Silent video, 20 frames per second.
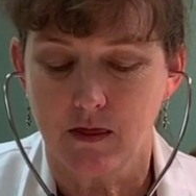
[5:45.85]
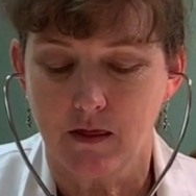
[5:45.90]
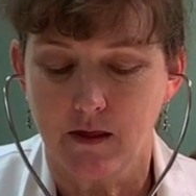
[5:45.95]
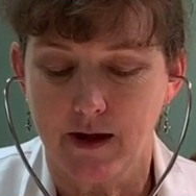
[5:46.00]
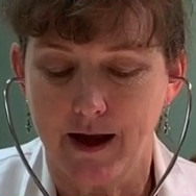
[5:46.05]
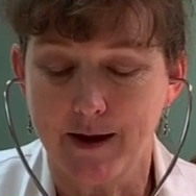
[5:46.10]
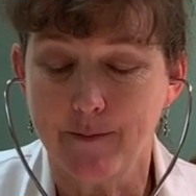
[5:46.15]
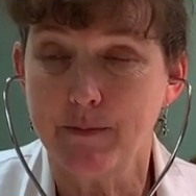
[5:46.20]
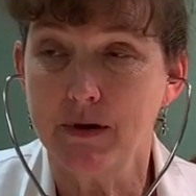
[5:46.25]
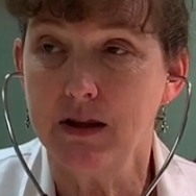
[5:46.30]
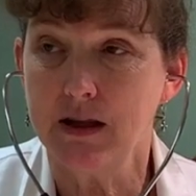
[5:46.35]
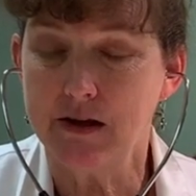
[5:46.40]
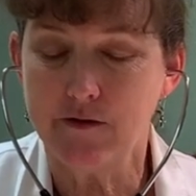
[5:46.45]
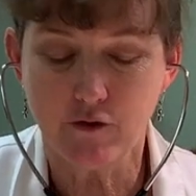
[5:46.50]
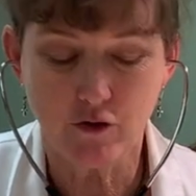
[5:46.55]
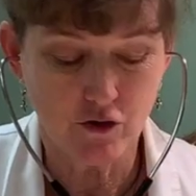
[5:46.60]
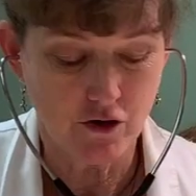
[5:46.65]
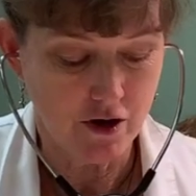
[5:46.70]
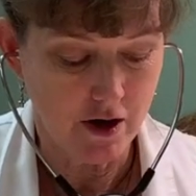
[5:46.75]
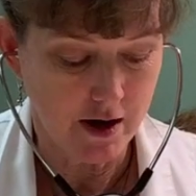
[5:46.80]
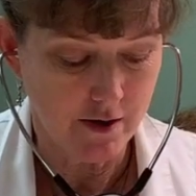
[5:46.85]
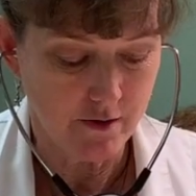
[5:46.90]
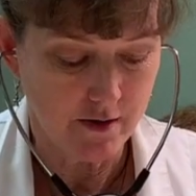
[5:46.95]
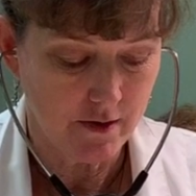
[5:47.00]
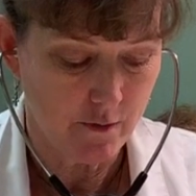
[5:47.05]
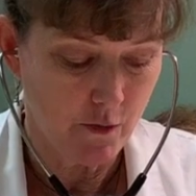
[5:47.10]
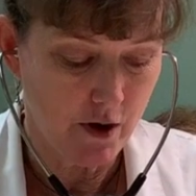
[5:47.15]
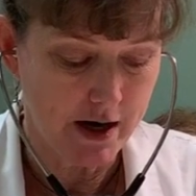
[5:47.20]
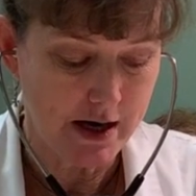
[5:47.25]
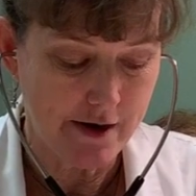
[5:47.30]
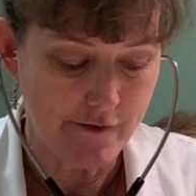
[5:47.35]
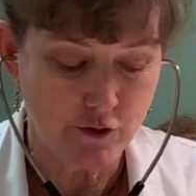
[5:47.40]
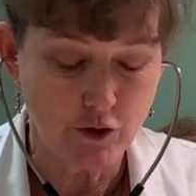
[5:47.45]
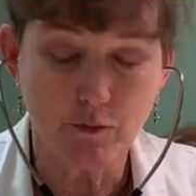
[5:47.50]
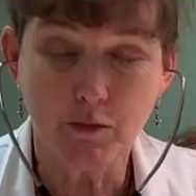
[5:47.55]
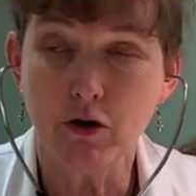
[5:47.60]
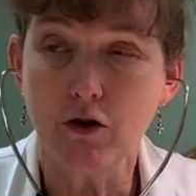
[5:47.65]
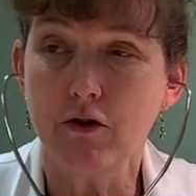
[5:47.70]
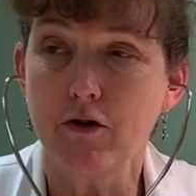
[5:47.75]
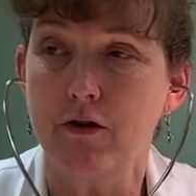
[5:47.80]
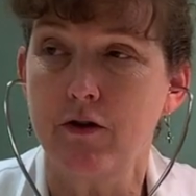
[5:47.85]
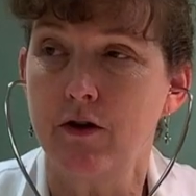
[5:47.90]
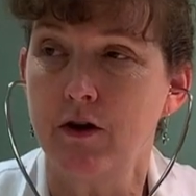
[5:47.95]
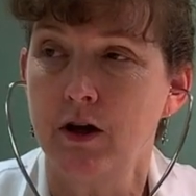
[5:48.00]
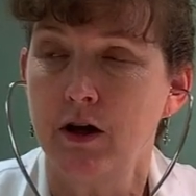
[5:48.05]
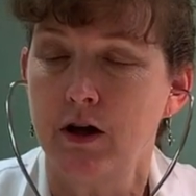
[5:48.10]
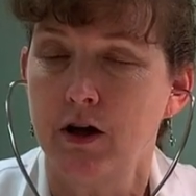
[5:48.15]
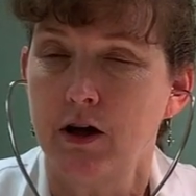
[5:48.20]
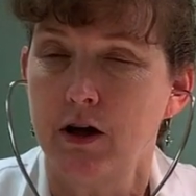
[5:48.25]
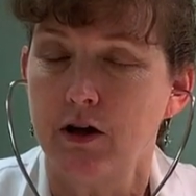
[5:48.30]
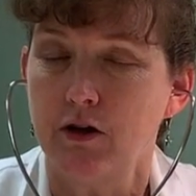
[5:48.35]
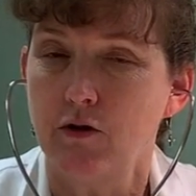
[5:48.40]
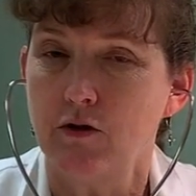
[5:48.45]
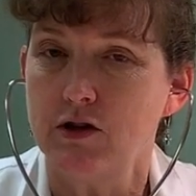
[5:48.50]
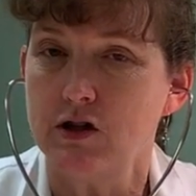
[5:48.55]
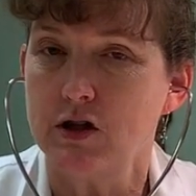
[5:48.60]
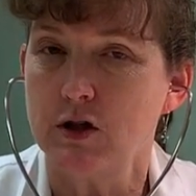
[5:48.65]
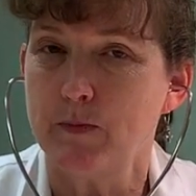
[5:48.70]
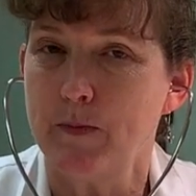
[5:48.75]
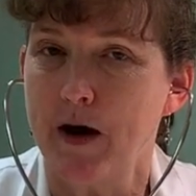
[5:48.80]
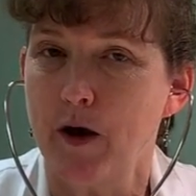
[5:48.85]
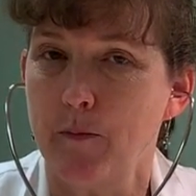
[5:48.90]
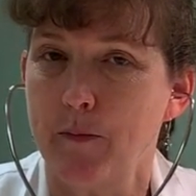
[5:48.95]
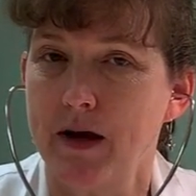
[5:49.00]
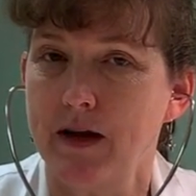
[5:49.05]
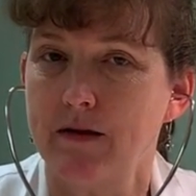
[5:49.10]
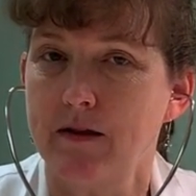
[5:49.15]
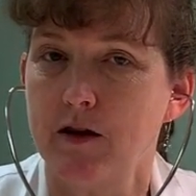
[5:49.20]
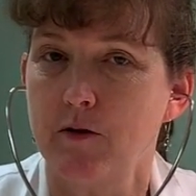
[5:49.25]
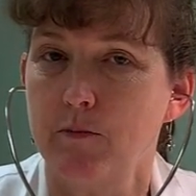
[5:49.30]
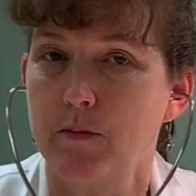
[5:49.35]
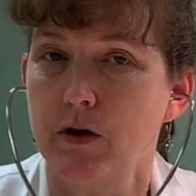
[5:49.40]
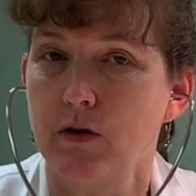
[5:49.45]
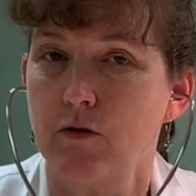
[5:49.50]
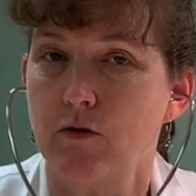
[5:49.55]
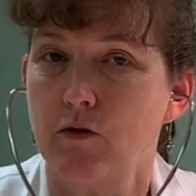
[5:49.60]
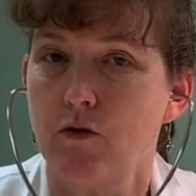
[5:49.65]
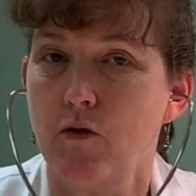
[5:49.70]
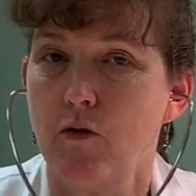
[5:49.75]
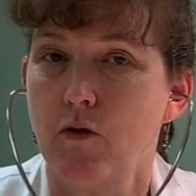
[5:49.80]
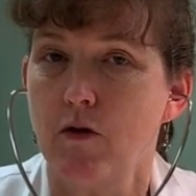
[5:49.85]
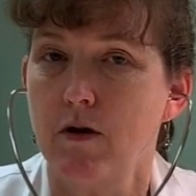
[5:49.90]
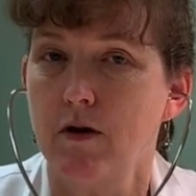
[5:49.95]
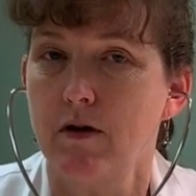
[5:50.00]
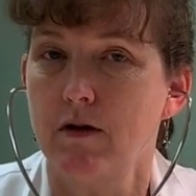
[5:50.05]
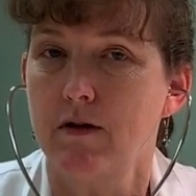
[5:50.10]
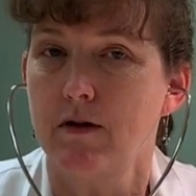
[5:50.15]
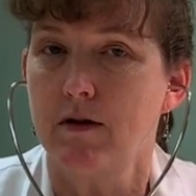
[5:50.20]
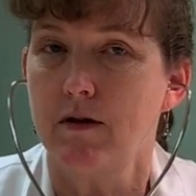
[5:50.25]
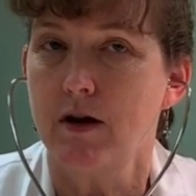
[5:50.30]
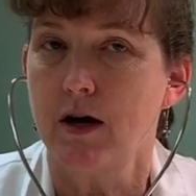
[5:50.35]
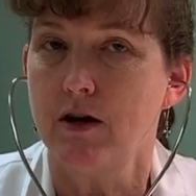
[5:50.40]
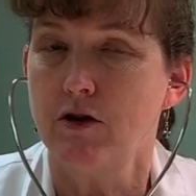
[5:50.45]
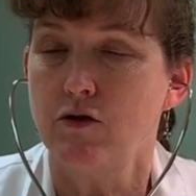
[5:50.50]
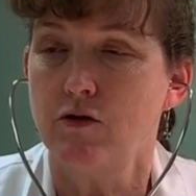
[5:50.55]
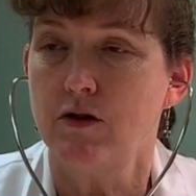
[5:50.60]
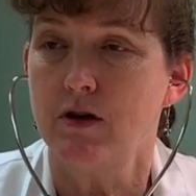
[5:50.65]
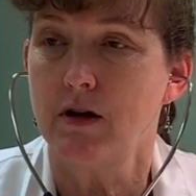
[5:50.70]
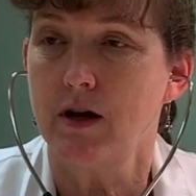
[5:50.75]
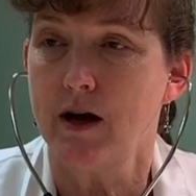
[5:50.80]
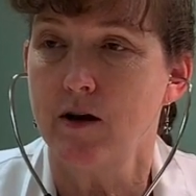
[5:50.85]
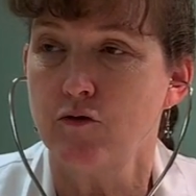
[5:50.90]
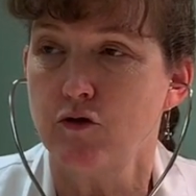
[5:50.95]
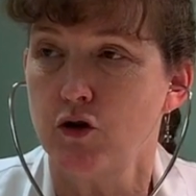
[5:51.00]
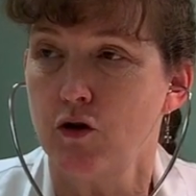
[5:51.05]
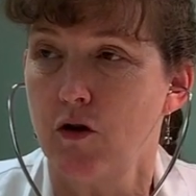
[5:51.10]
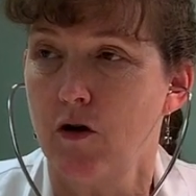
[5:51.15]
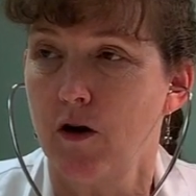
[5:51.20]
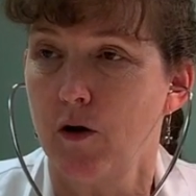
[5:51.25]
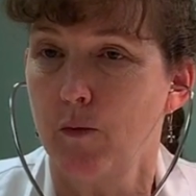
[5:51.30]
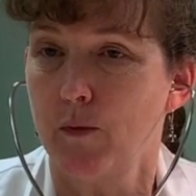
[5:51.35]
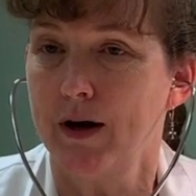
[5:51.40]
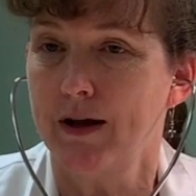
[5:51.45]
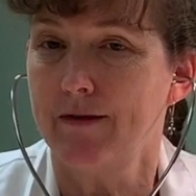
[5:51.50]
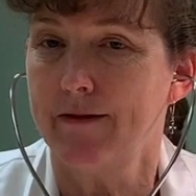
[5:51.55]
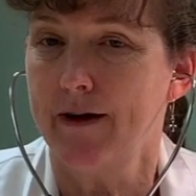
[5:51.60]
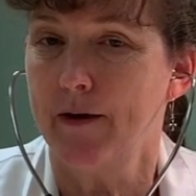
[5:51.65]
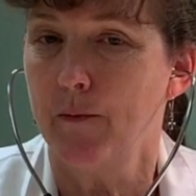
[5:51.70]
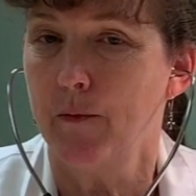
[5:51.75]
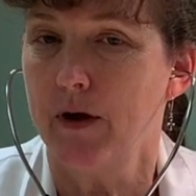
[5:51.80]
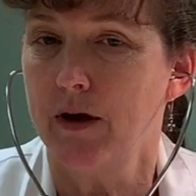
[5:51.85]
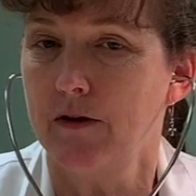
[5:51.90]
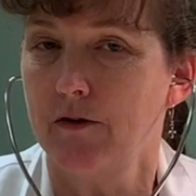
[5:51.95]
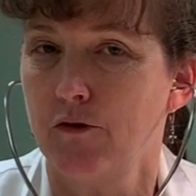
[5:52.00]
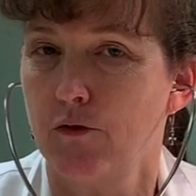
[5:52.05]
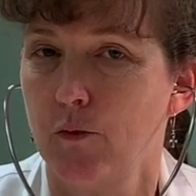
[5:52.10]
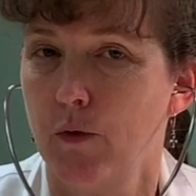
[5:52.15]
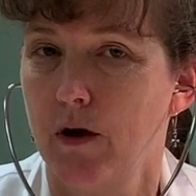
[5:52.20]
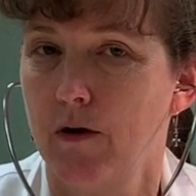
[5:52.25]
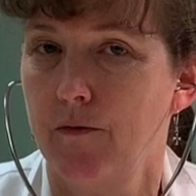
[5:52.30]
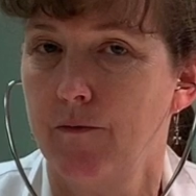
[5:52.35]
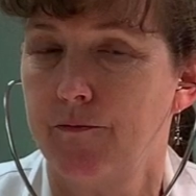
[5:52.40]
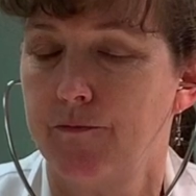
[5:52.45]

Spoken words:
And believe it or not, right after birth, you can just palpate the umbilical cord and you can count your heart rate that way as well.